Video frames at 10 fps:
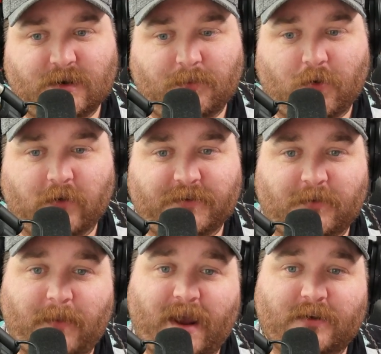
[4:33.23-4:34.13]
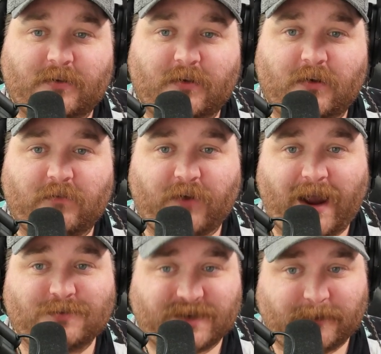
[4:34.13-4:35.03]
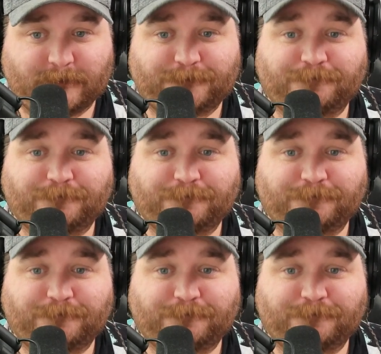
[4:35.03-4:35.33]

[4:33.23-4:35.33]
more of a demand for housing.